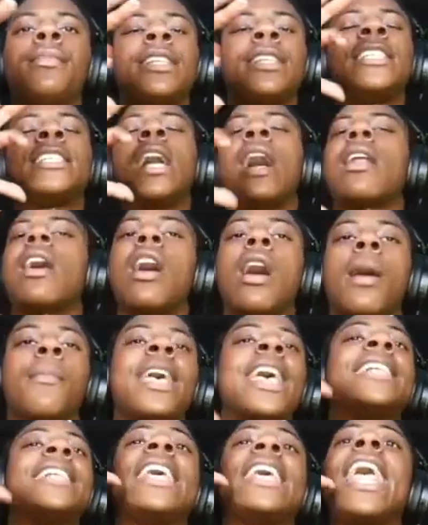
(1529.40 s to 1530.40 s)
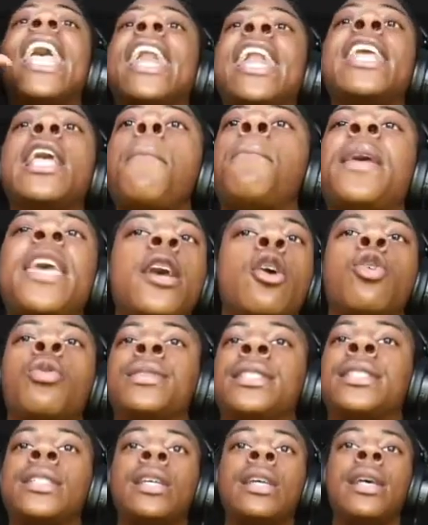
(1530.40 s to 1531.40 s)
Shut up. Is it any
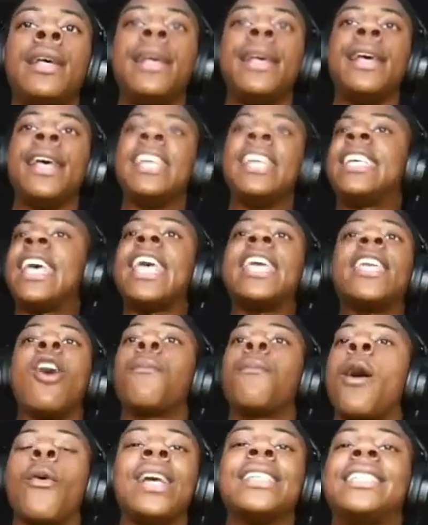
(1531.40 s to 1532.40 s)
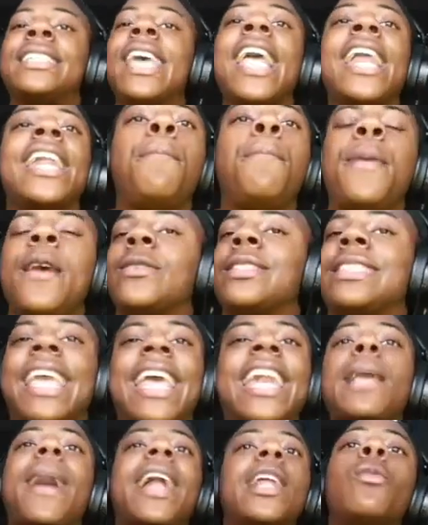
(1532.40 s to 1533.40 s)
appeals? Is it, yo, bro, is it any appeals? Did
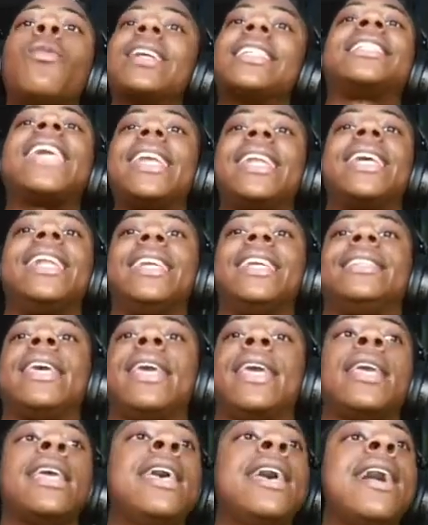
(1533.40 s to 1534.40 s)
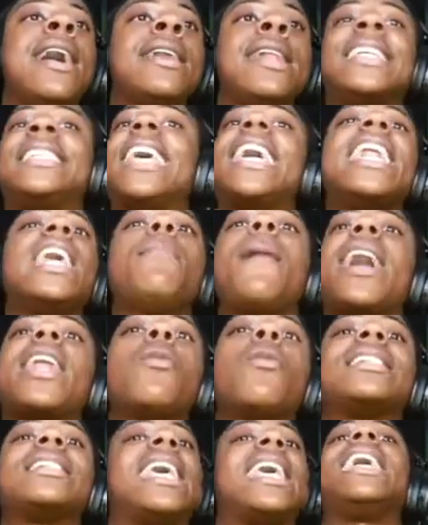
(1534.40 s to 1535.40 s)
anybody want to say anything? Does anybody
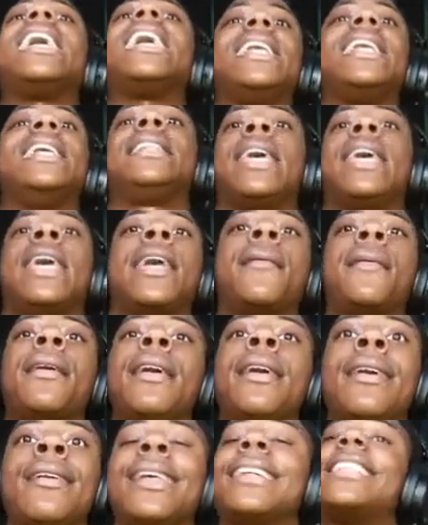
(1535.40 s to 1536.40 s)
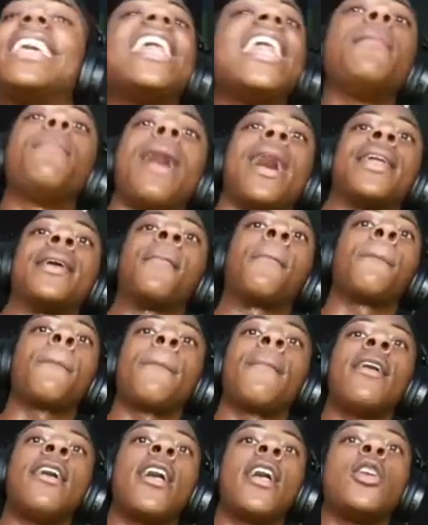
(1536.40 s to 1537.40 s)
want to say anything? Is anybody?
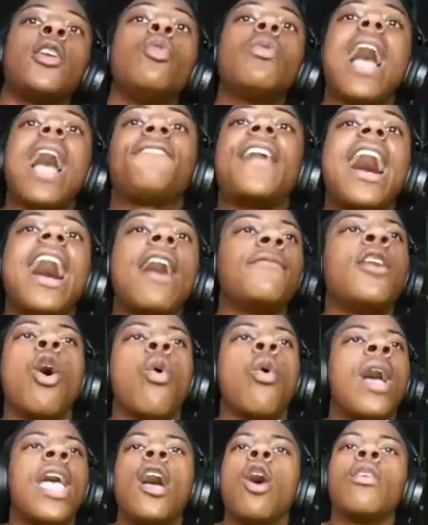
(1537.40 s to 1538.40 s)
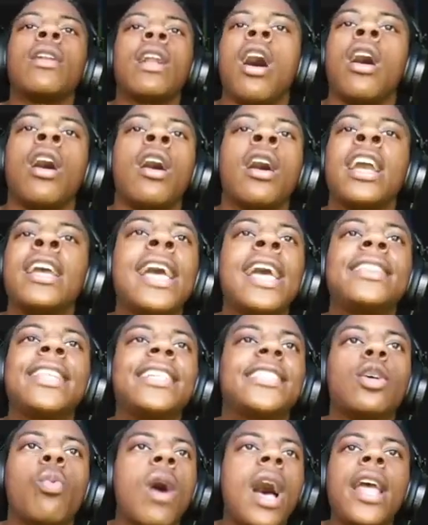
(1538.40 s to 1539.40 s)
You got five? No, hell nah. Connecting
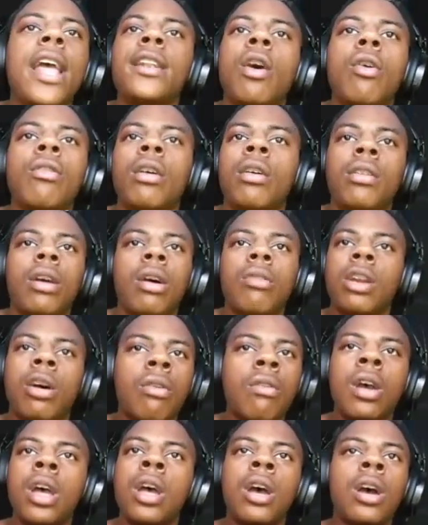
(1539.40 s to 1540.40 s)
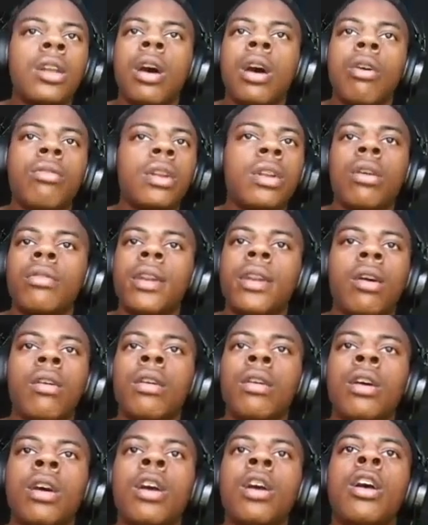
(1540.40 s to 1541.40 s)
to what? No, no, no, no. No, no, no.
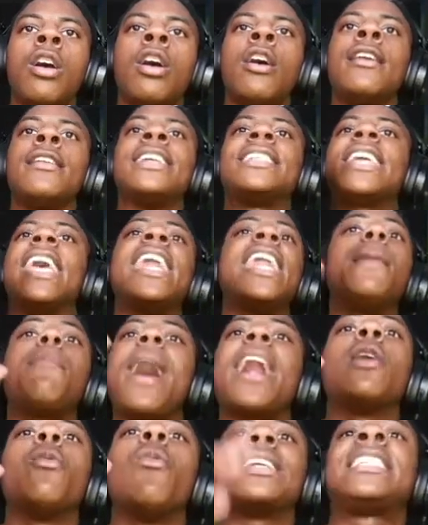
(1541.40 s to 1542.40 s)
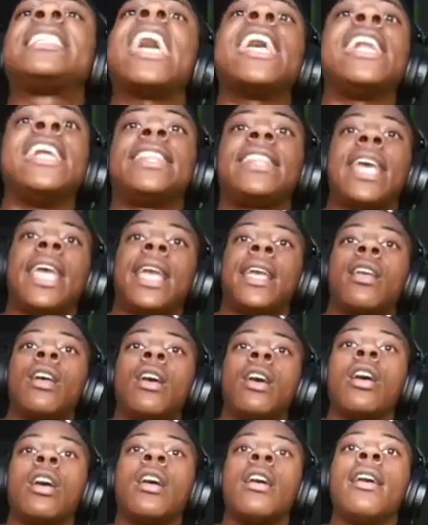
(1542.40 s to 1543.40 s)
Does anybody want to say anything?
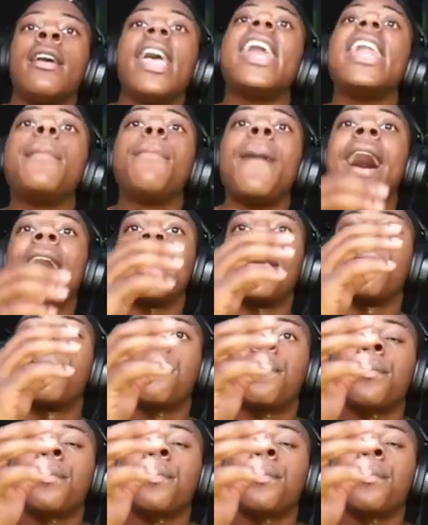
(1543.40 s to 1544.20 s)
Anybody?